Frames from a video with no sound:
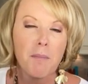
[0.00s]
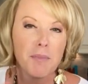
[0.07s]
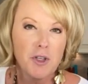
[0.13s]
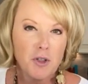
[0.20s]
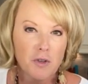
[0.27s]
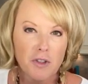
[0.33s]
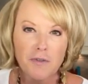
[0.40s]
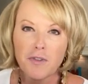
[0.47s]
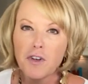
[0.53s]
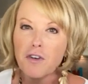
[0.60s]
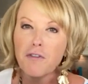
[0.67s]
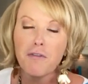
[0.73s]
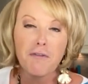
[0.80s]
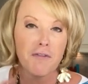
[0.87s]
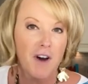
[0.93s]

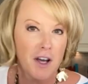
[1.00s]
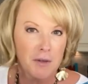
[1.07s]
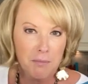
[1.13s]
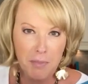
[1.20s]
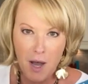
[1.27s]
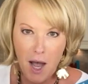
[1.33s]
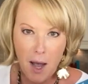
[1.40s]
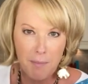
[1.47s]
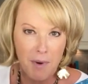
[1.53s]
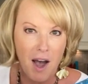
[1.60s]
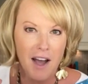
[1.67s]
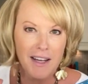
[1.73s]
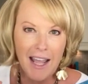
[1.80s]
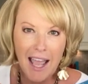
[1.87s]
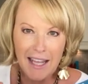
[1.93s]
beautiful, fun pop
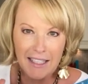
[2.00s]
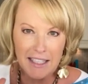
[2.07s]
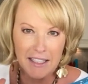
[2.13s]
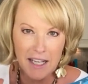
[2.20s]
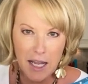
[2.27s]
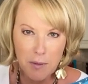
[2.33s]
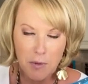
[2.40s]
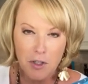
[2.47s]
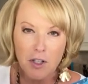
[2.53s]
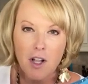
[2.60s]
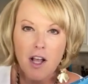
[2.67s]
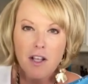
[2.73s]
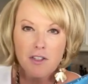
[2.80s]
on any table.